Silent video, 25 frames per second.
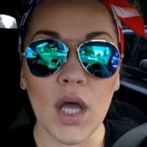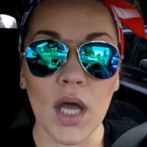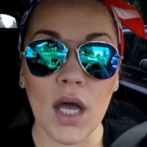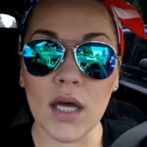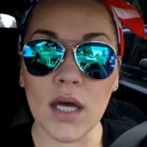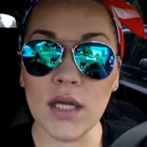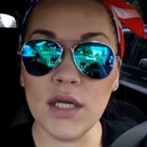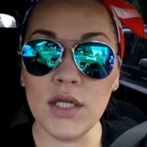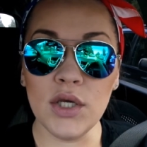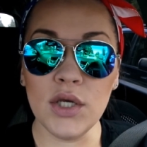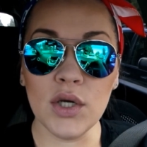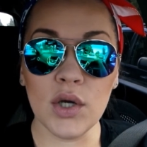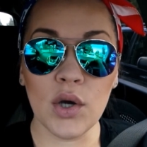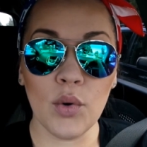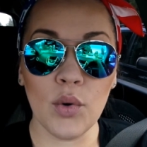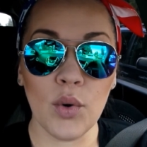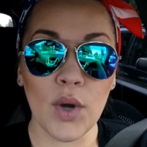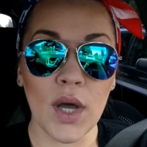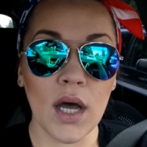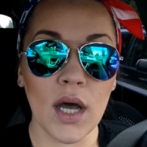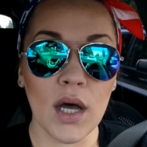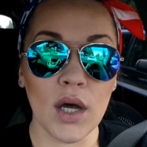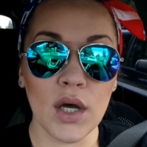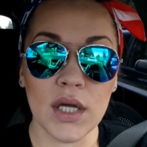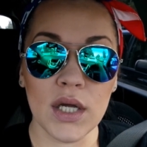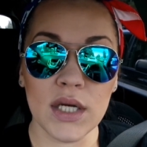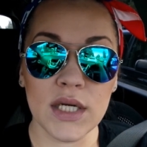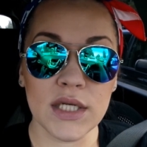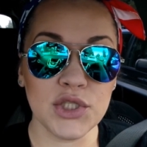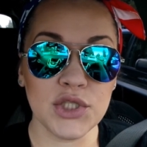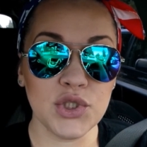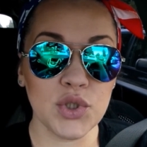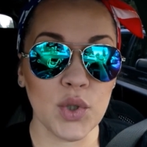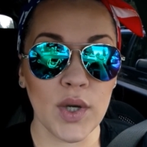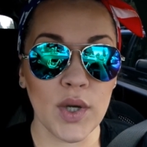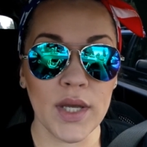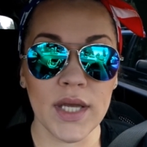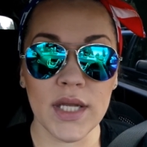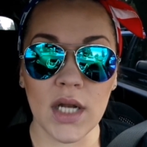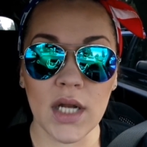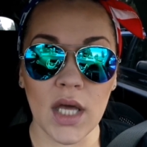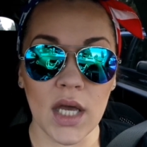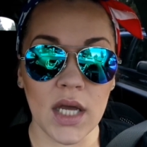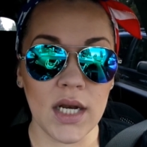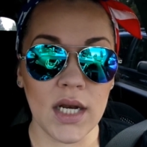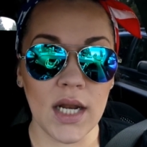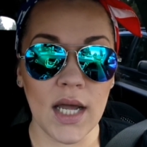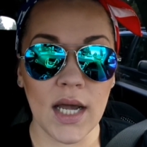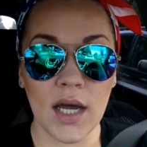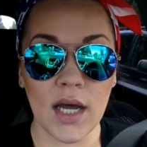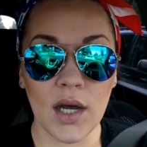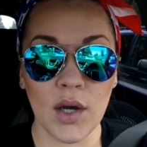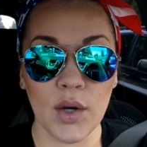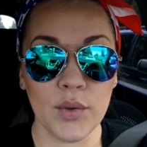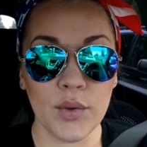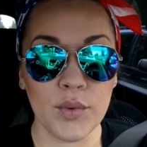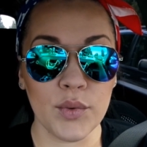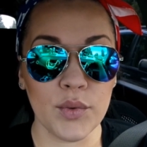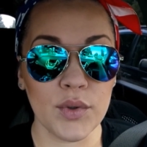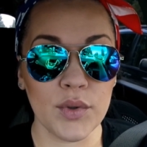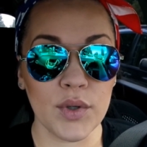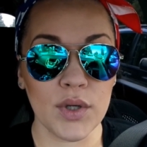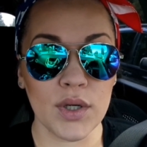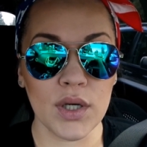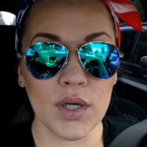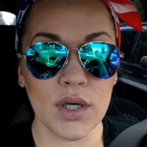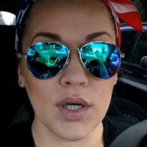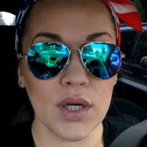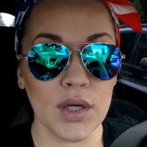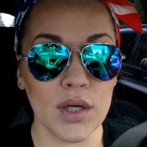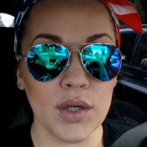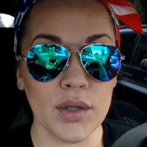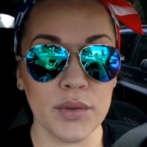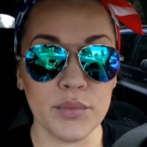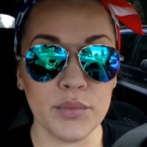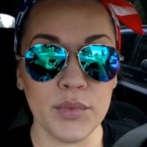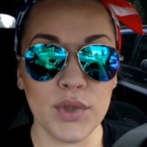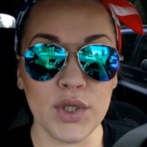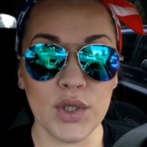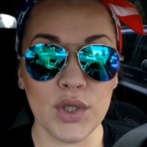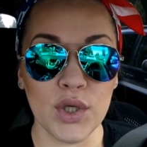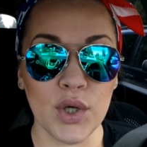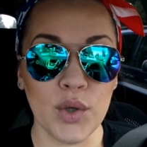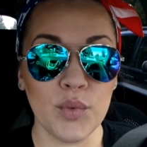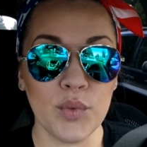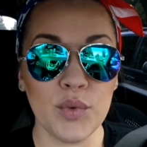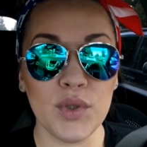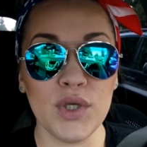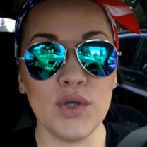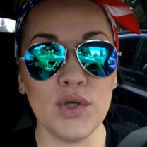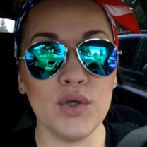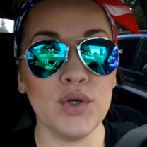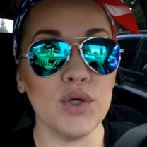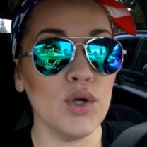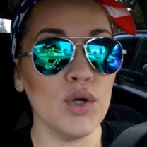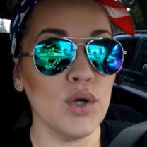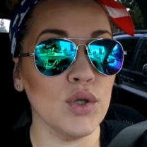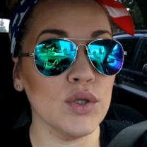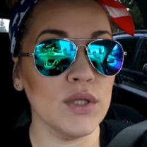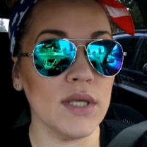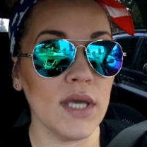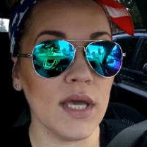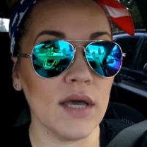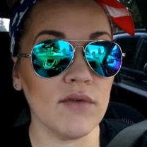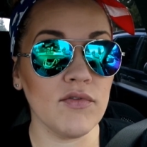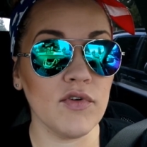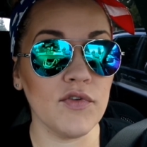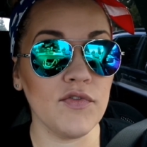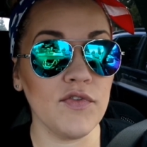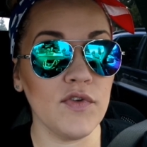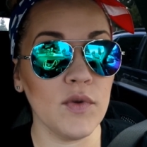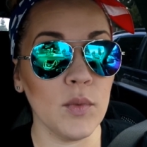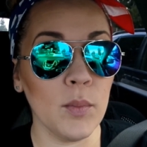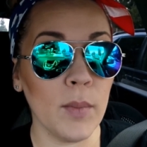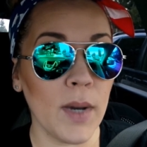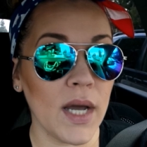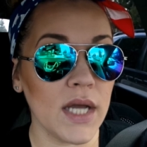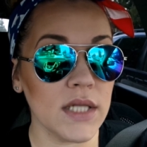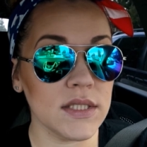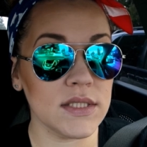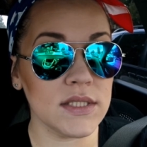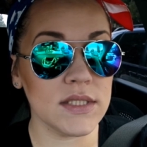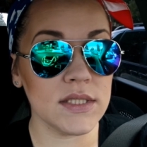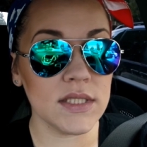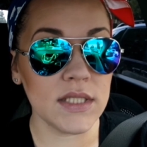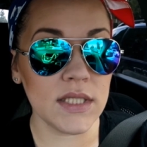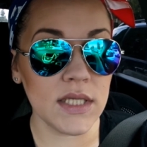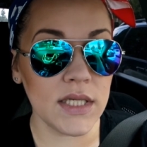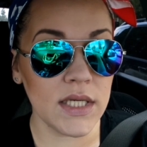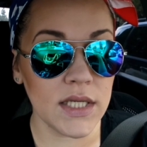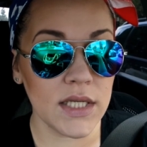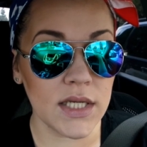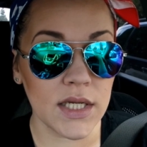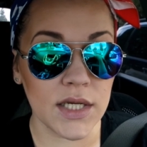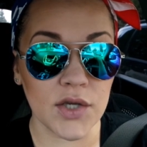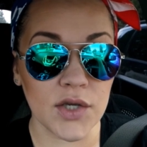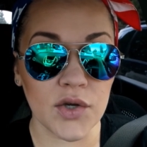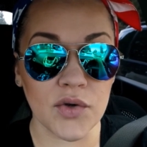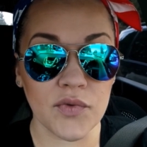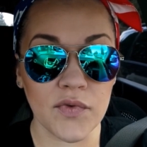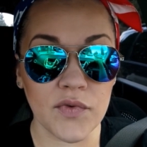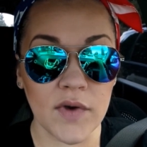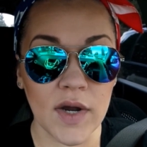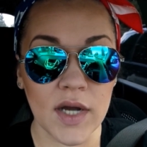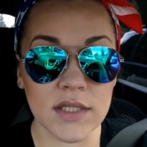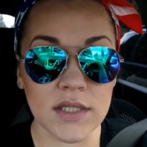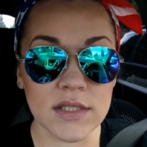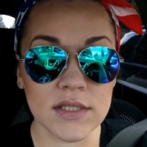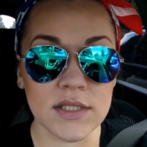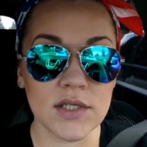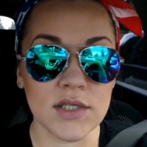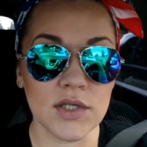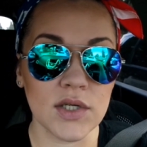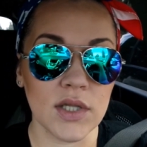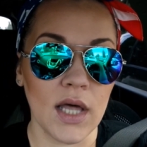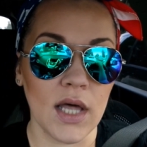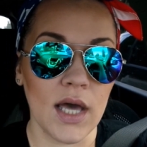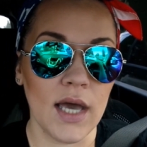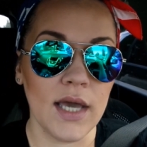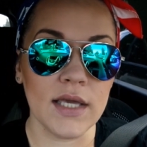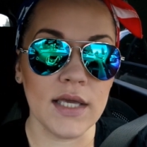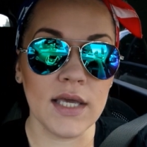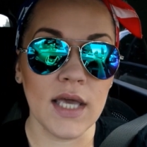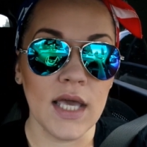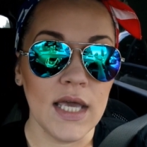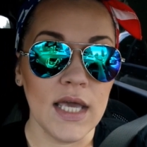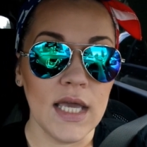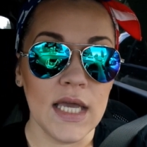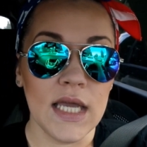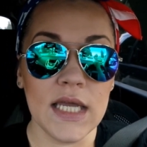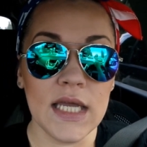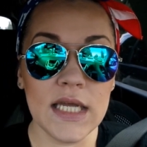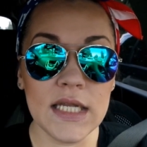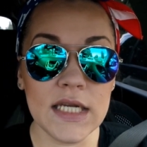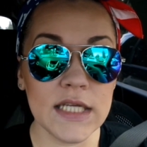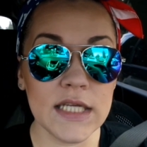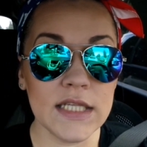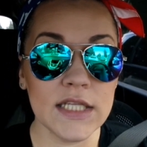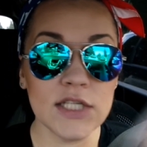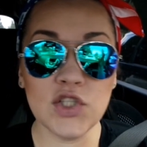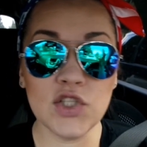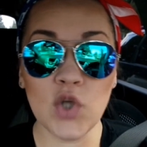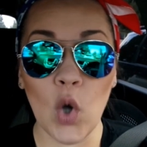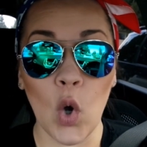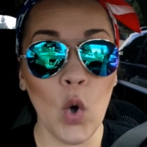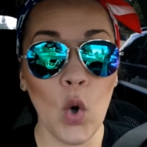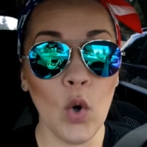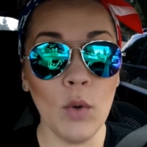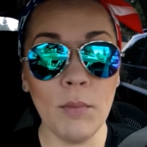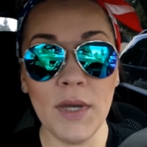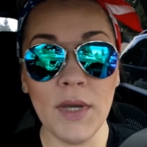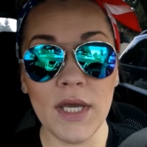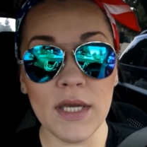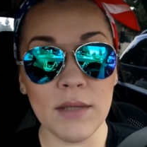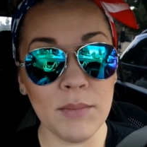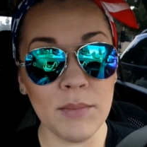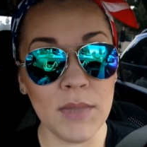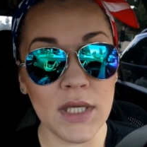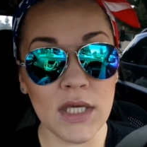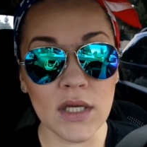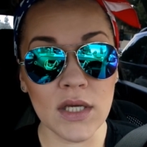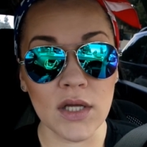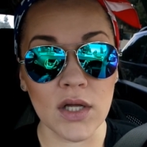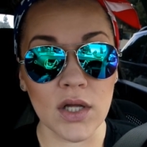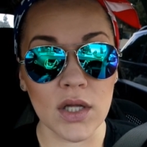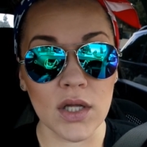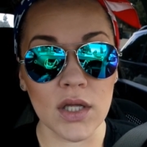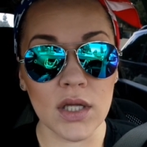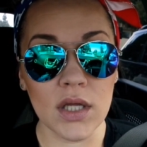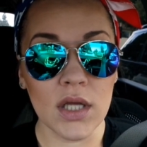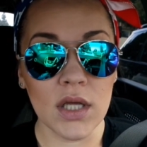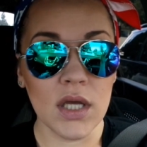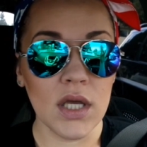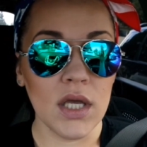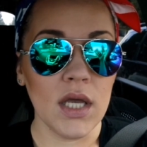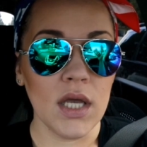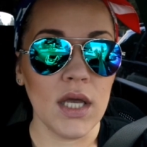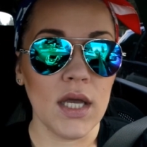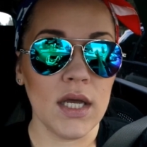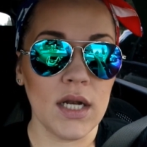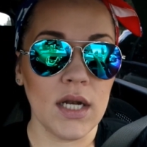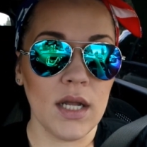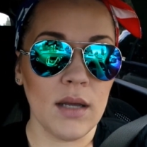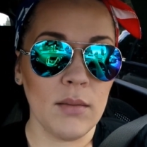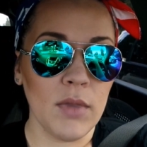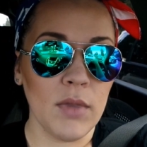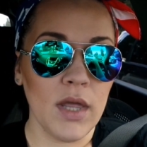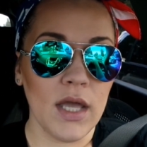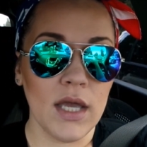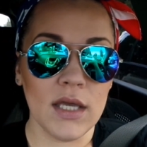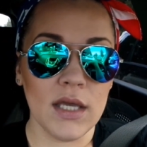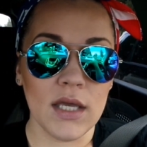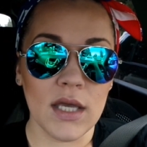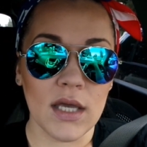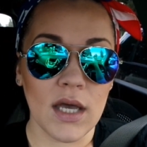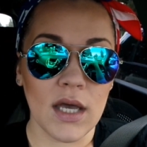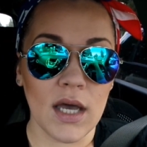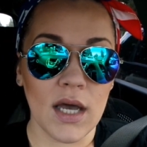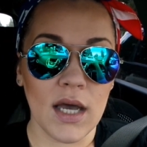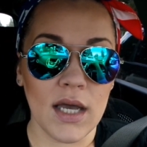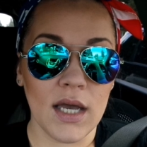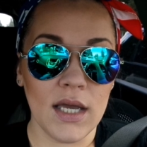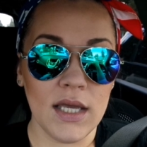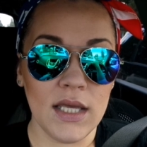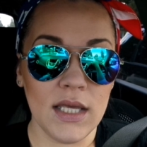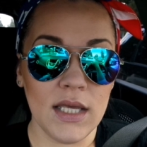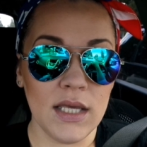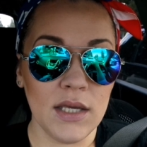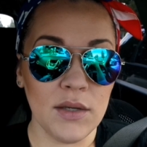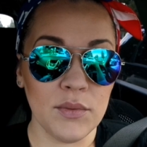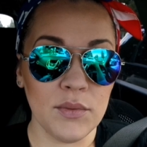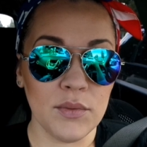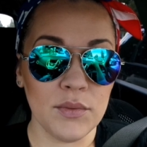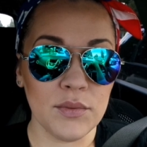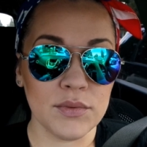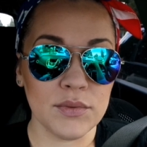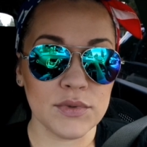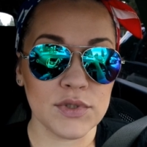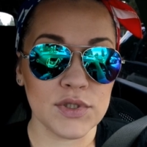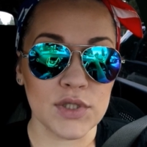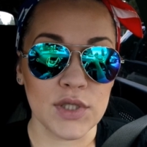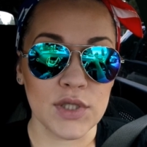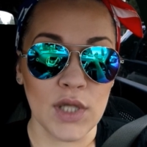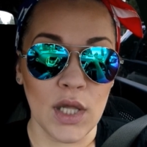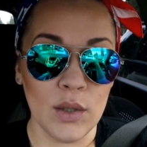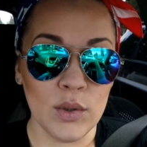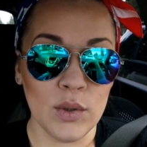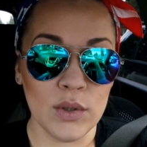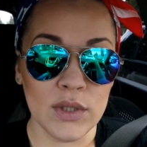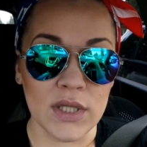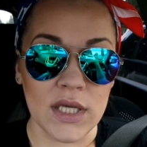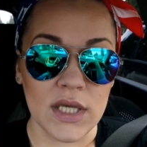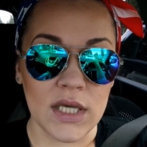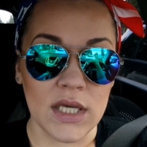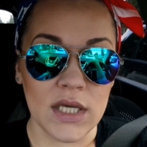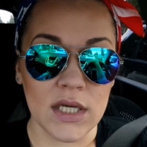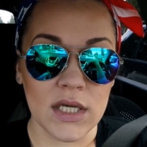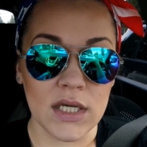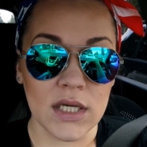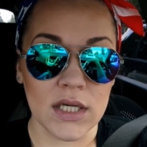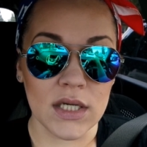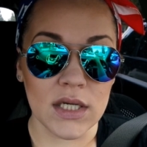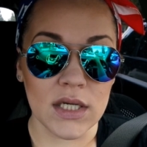how do you go out and enjoy a night out, you know, when you could only have a few bites to eat, and your friends are like eating this whole big meal? And I'm like, I eat slowly.